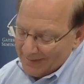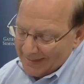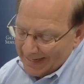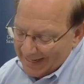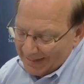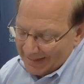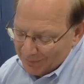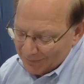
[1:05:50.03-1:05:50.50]

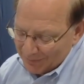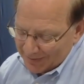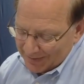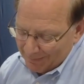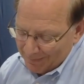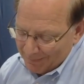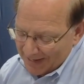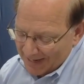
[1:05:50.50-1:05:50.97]
And it will
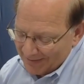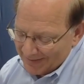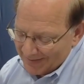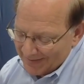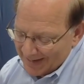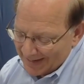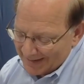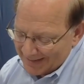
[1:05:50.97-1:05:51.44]
come about
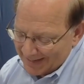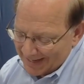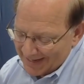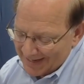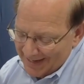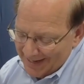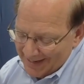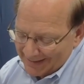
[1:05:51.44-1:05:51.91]
in that
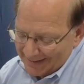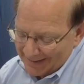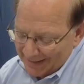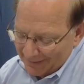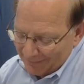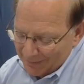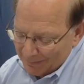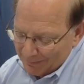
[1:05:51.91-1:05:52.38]
day
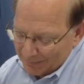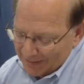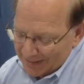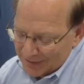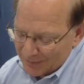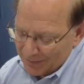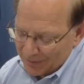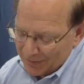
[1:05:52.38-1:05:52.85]
that every
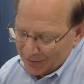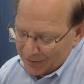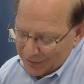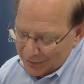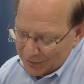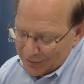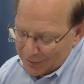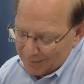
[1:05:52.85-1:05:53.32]
place where there
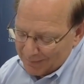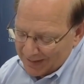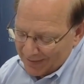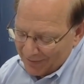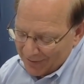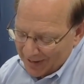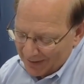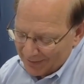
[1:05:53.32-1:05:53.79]
used to be
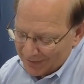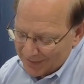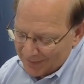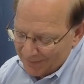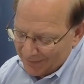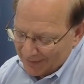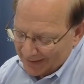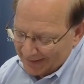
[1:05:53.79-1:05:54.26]
a
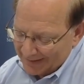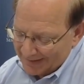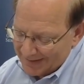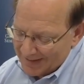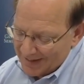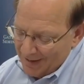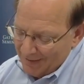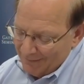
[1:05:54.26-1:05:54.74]
thousand
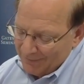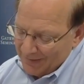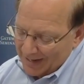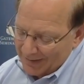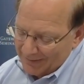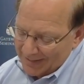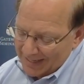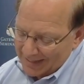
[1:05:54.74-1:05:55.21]
vines,
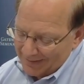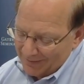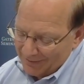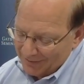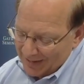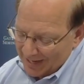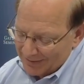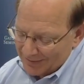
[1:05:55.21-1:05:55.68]
valued at a
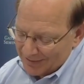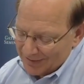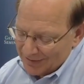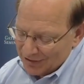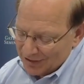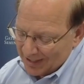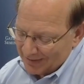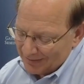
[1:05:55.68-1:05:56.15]

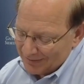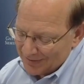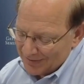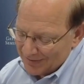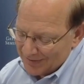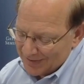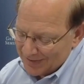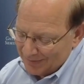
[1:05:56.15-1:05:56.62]
thousand shekels
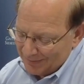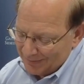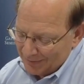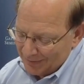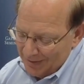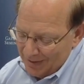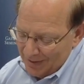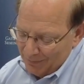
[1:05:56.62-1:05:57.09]
of
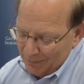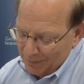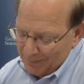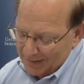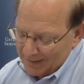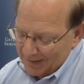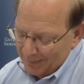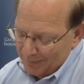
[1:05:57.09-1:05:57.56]
silver, will
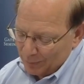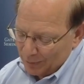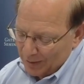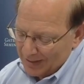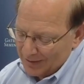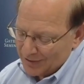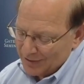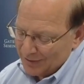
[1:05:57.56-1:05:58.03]
become
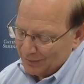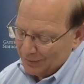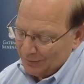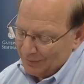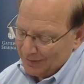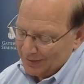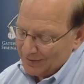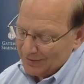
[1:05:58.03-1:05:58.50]
briars and
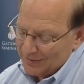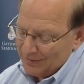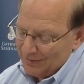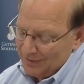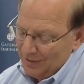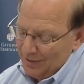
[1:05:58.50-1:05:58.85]
thorns.